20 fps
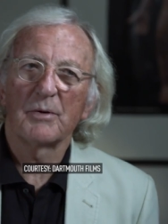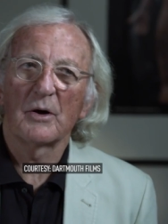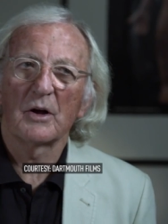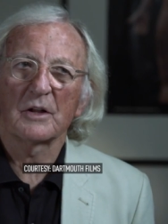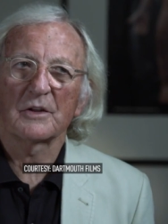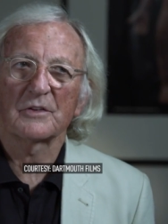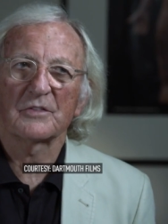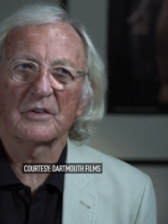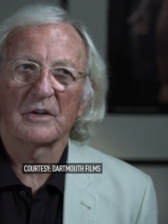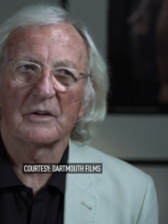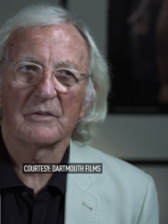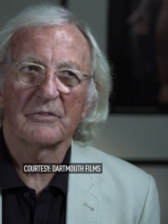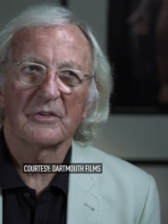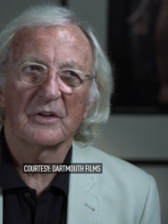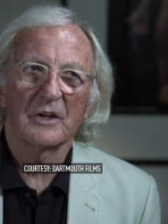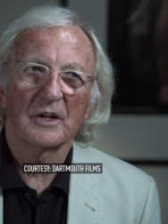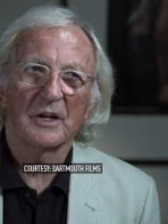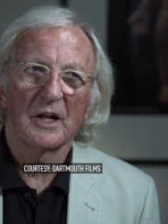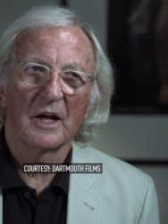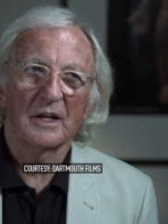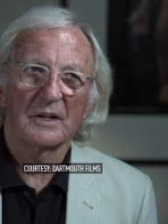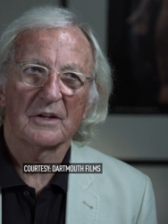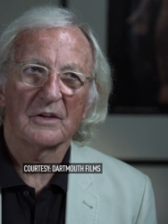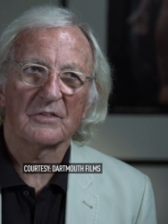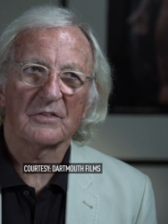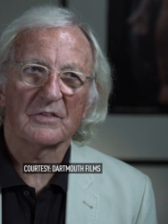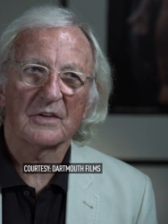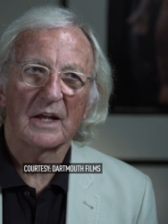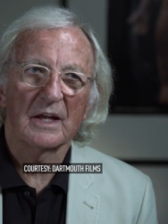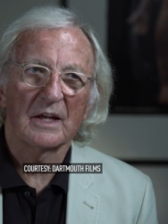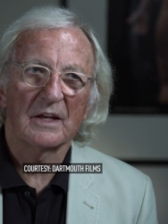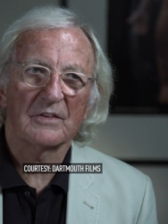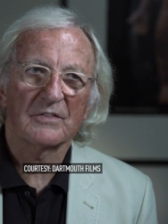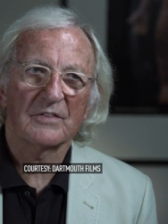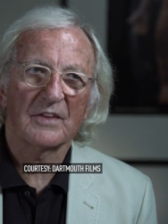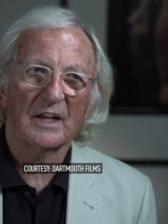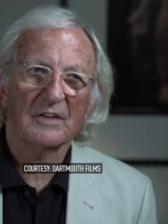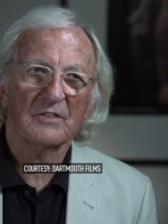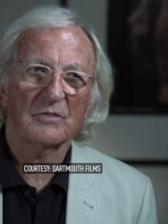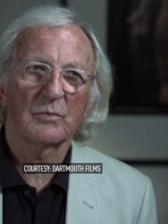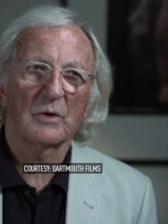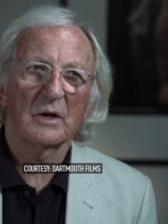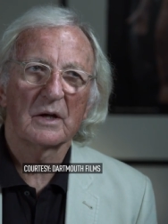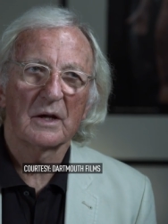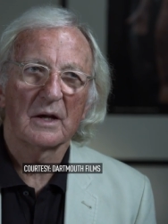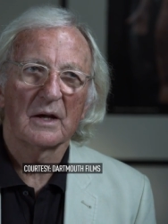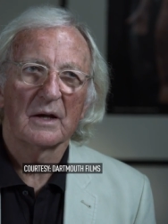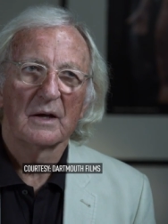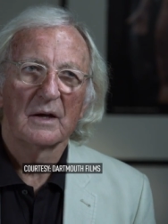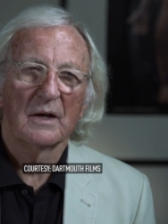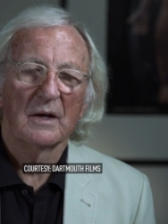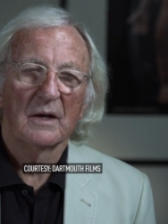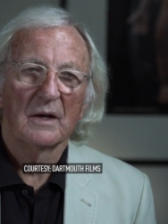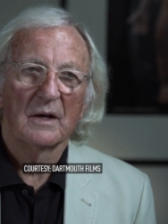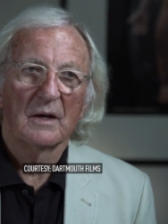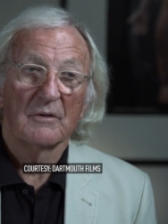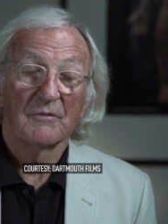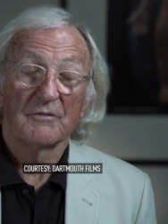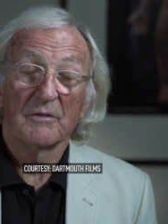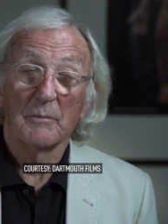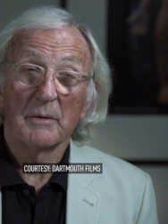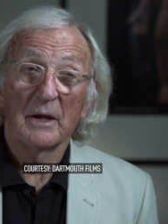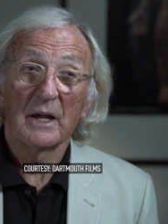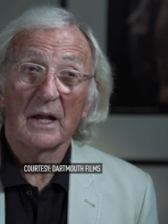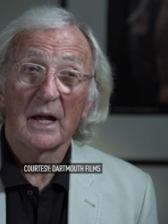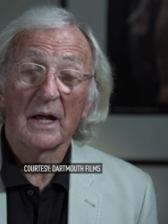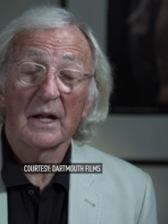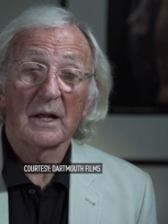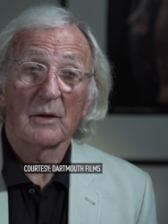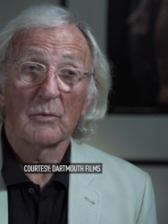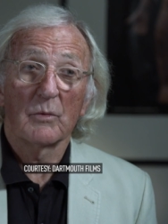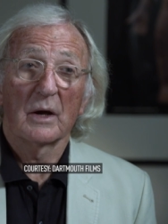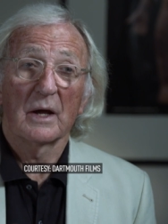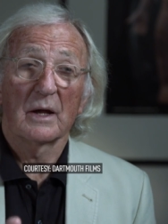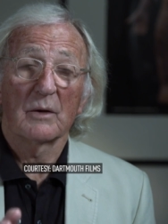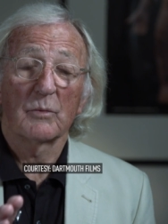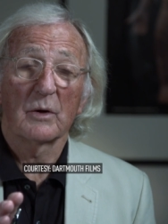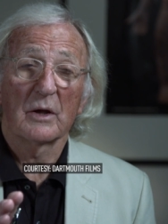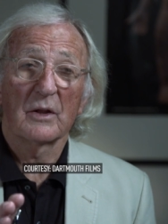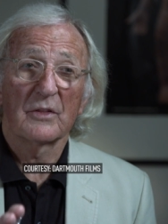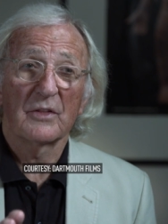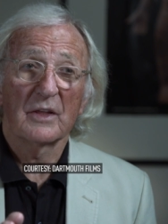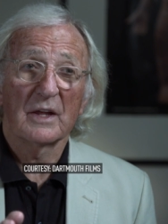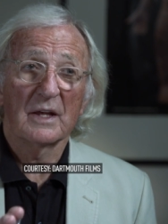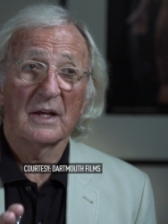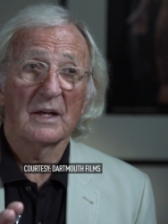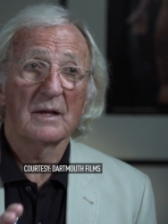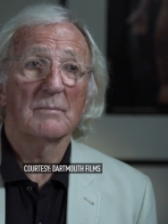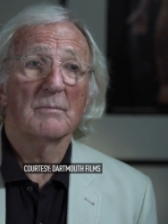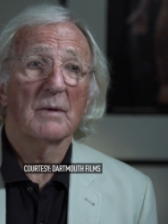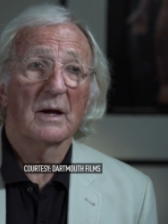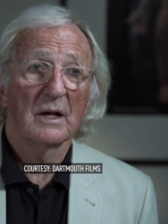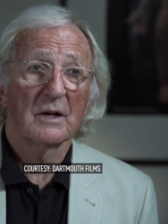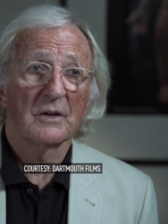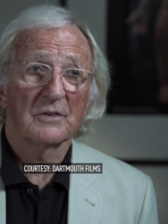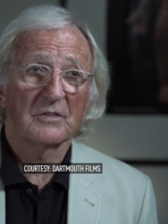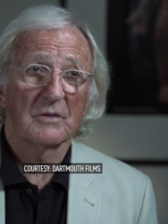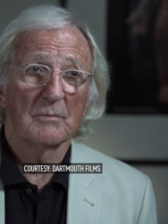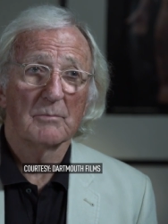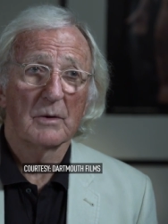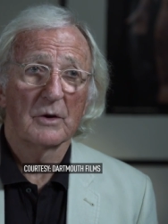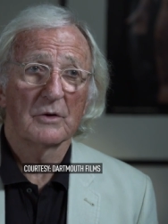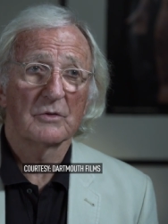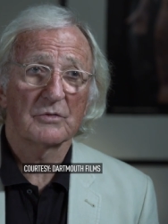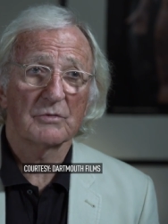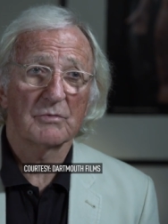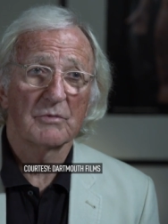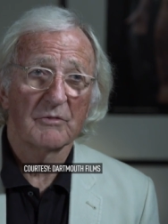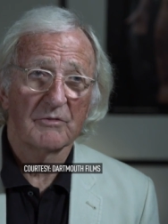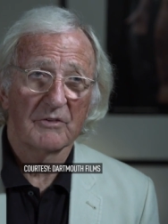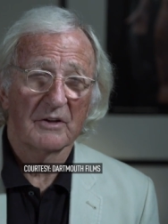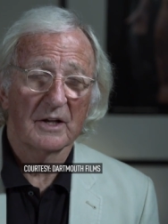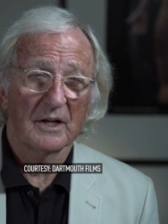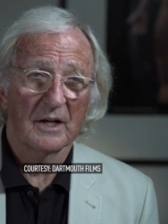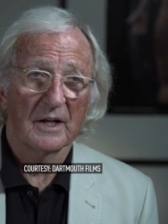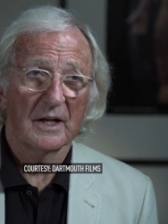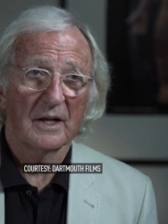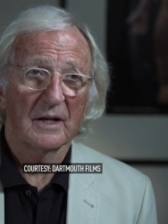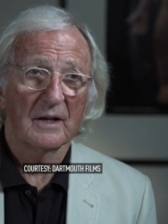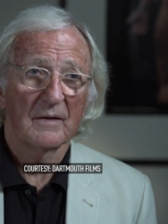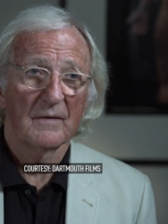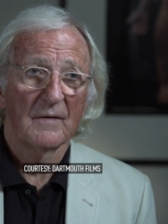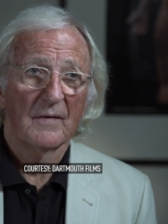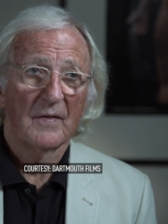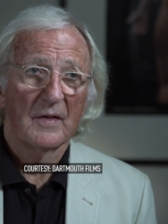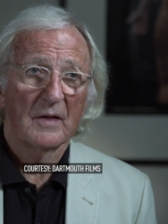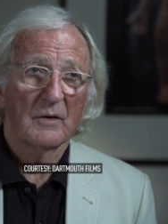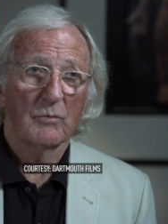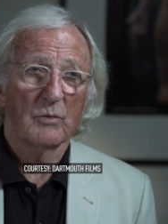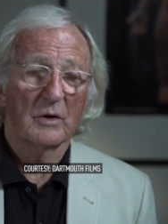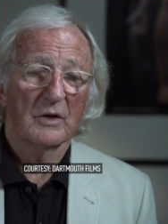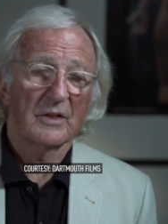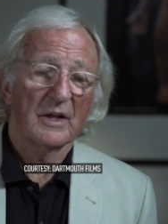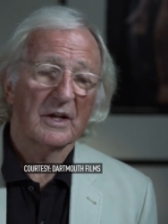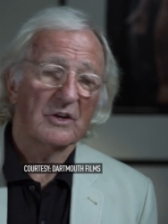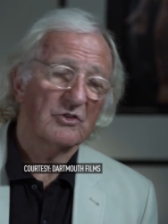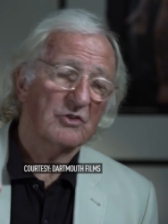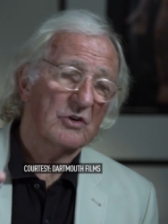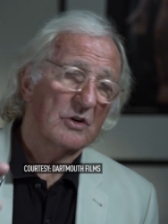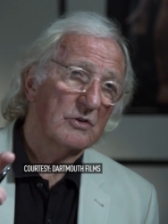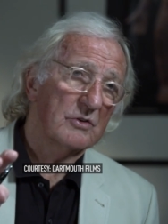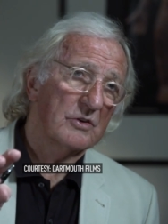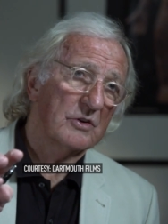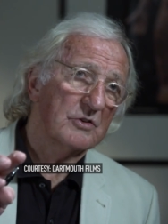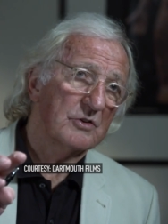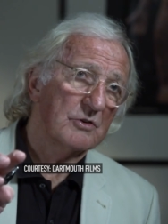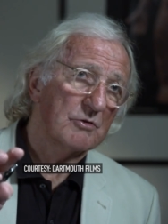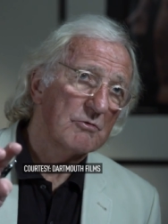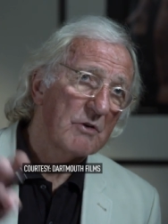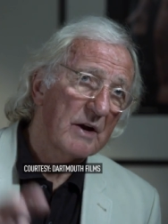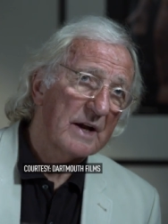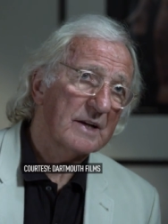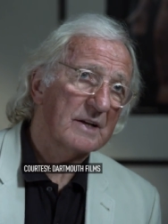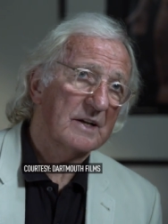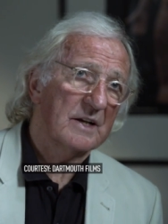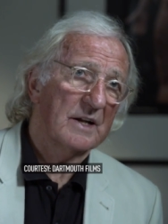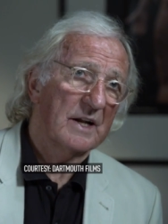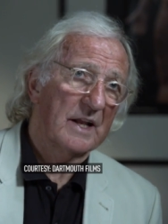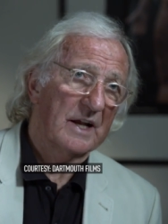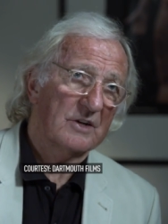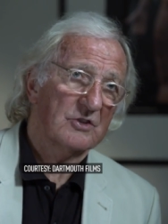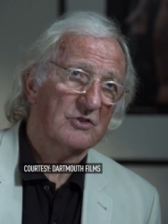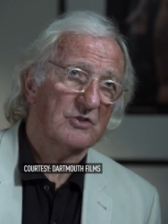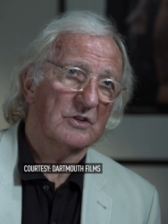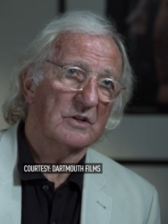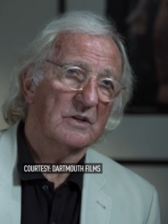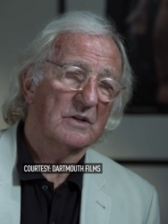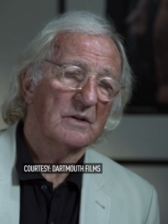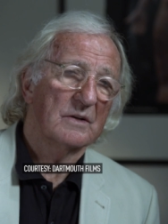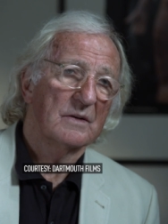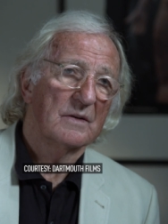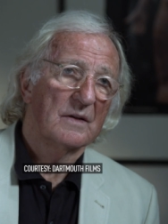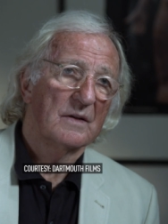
policy of the United States, that's where, for me anyway, where the emails are most revealing, where they show the direct connection